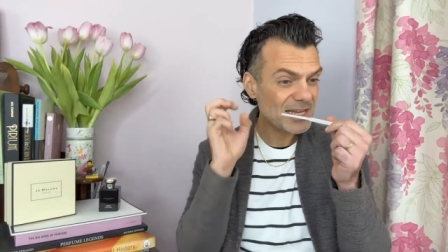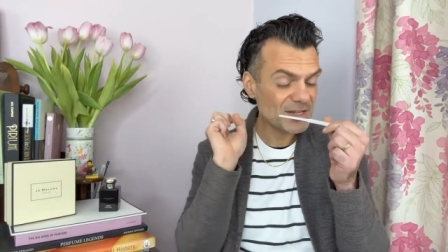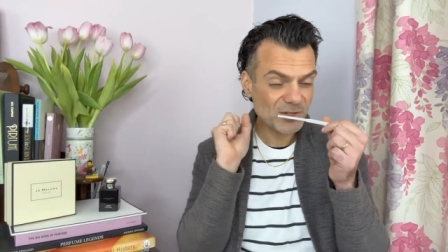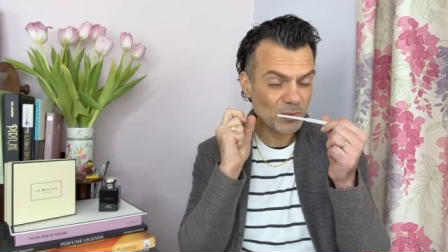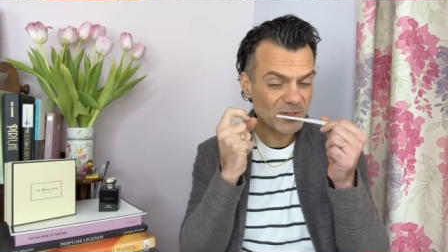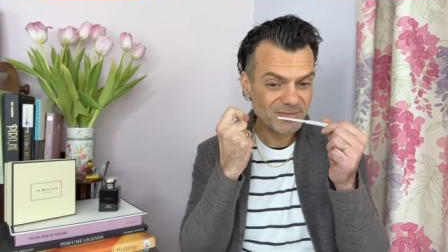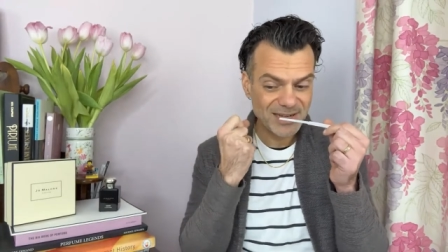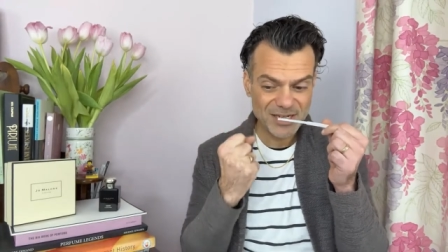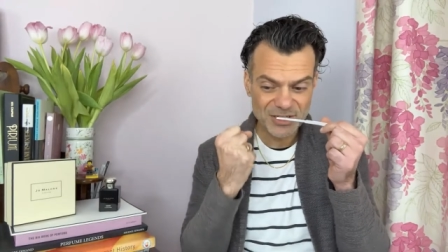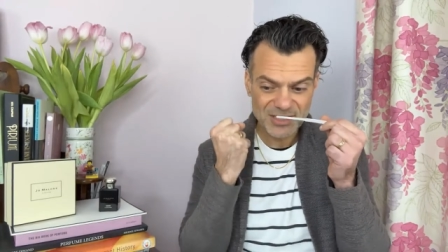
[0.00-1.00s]
doesn't want to
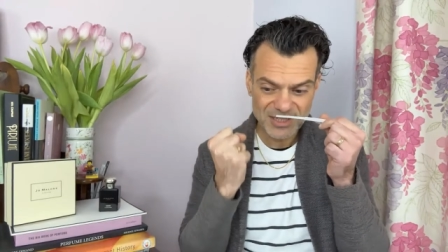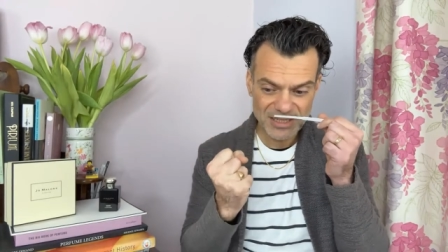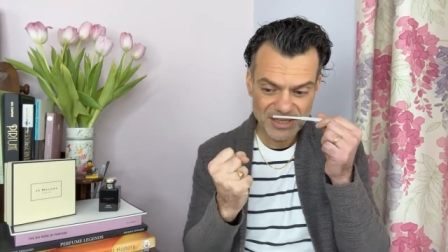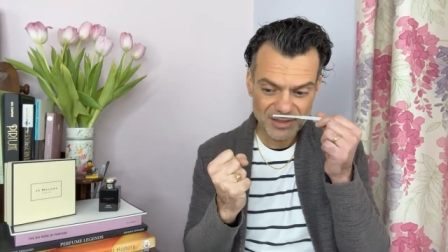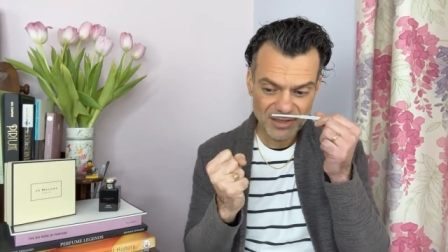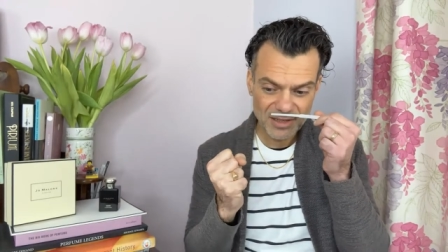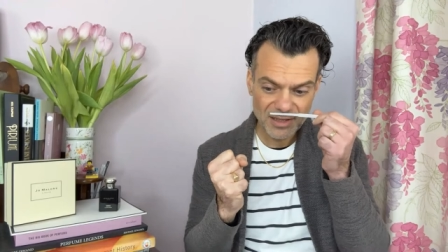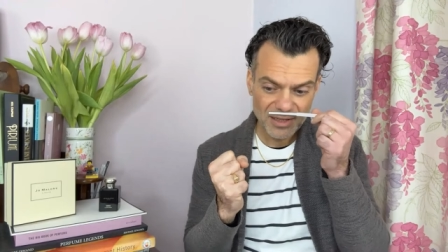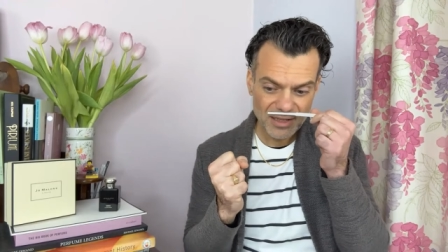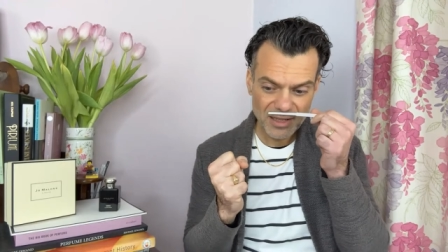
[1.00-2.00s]
flash its teeth.
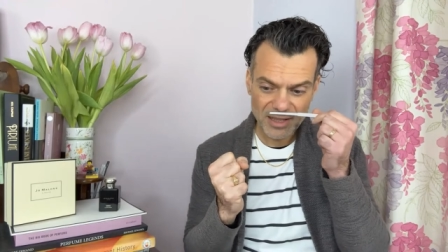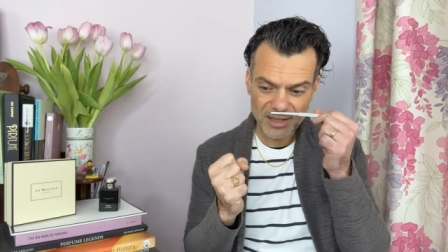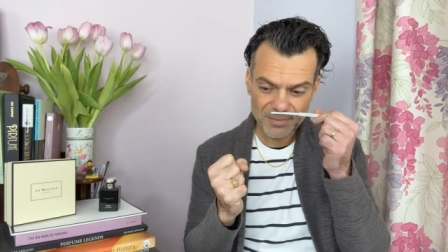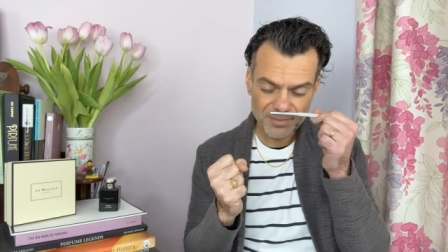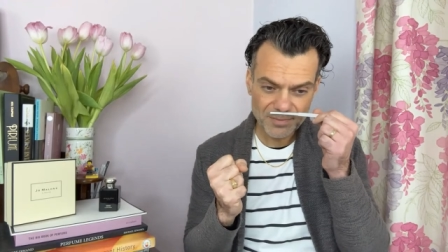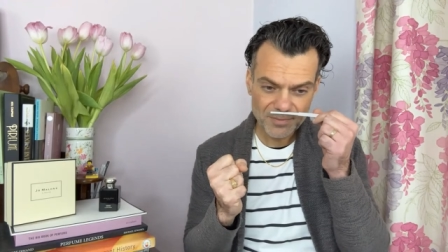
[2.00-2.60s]
Um,